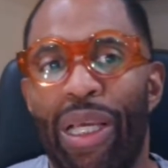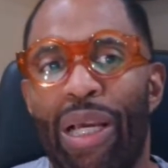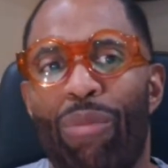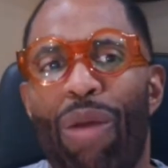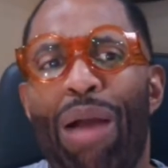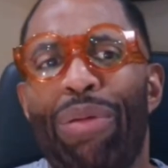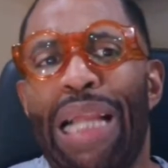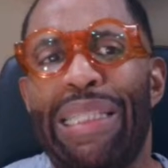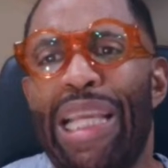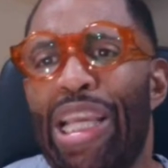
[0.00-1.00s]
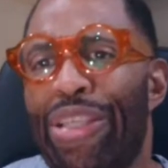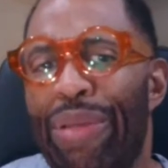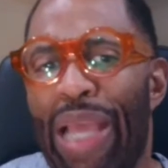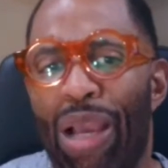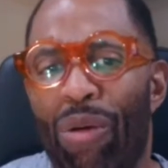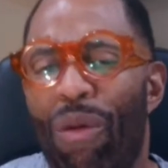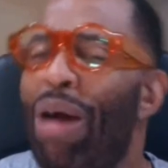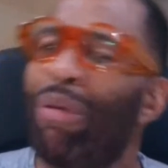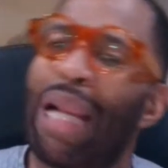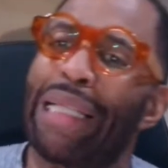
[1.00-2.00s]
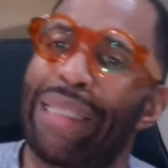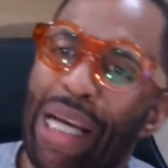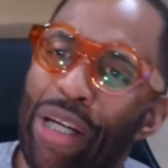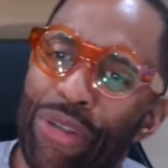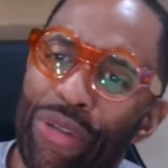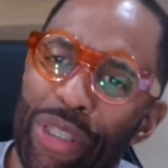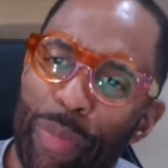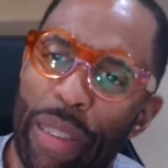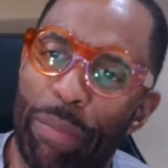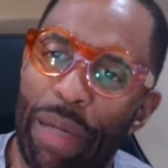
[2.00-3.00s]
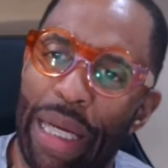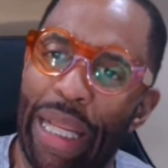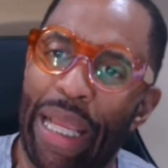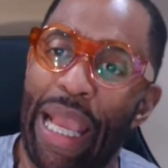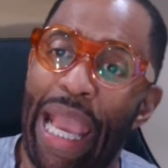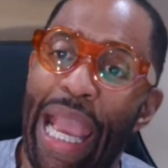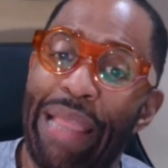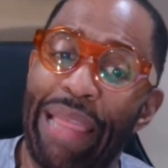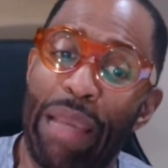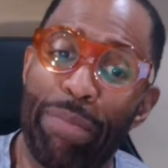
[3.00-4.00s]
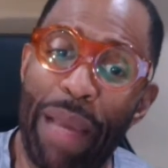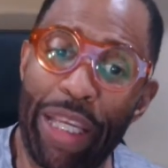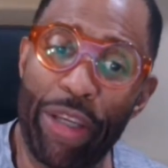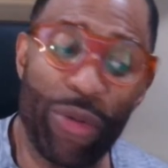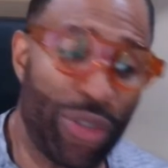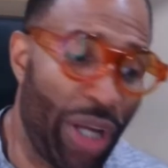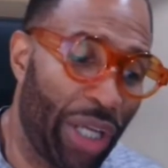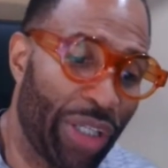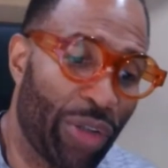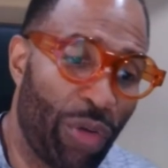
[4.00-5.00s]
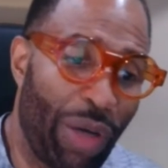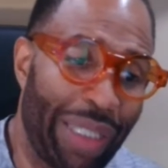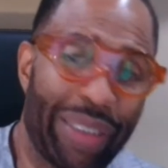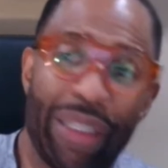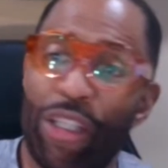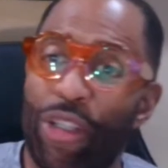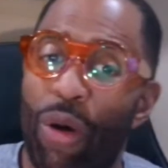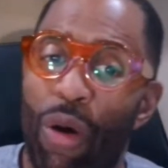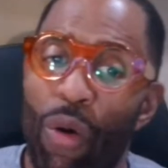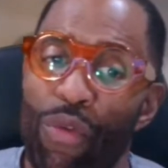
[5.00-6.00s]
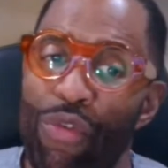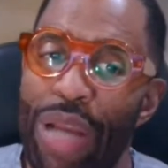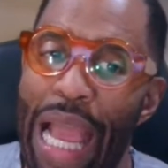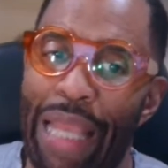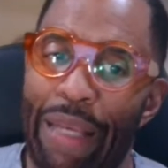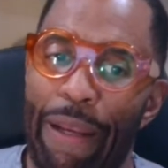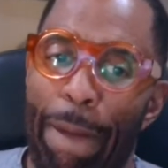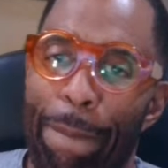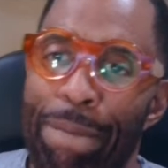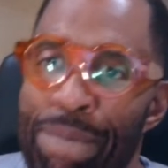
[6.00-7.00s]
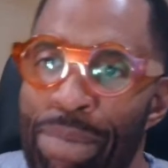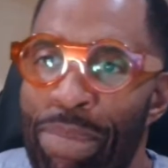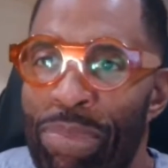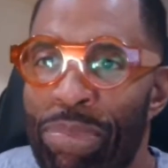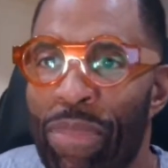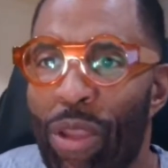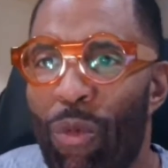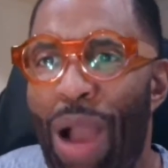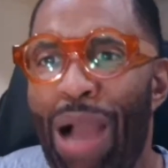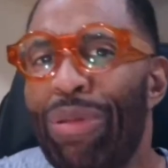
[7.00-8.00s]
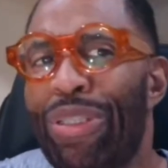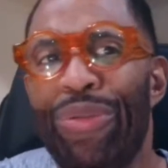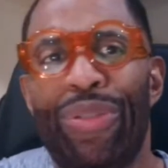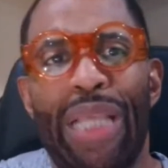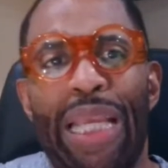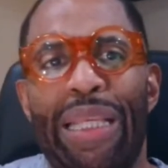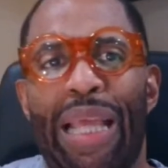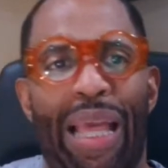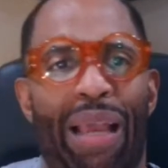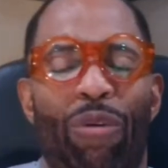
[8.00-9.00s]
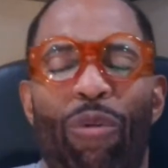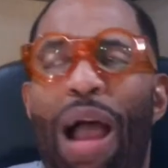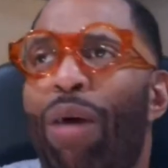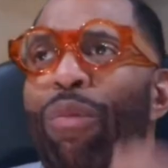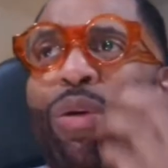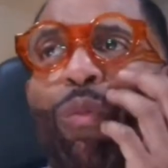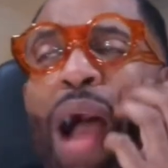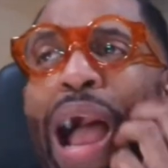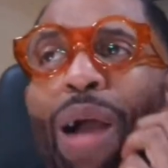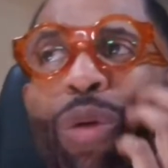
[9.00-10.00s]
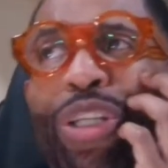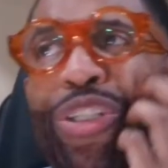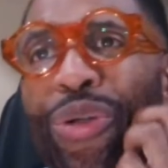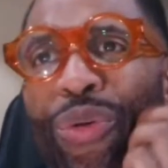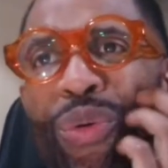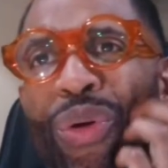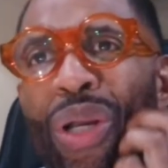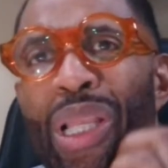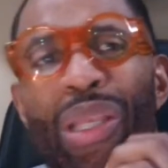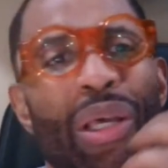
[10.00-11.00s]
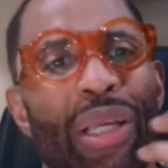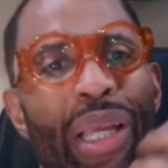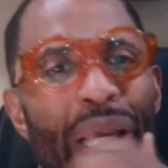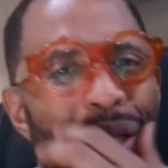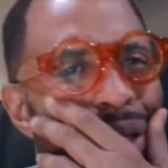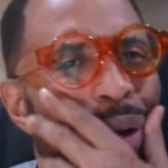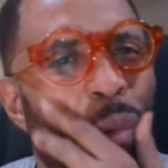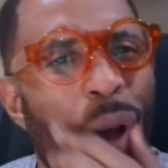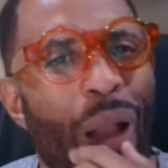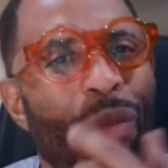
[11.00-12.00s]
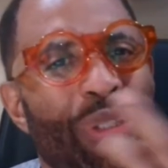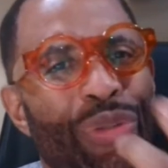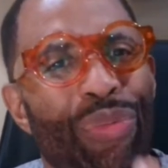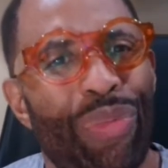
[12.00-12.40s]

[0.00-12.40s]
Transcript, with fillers: And why would I tell you that? Why would I tell you to spend the money? and they make you start to question your own reality. Why would you say that? Why would why would you look, you know, why would you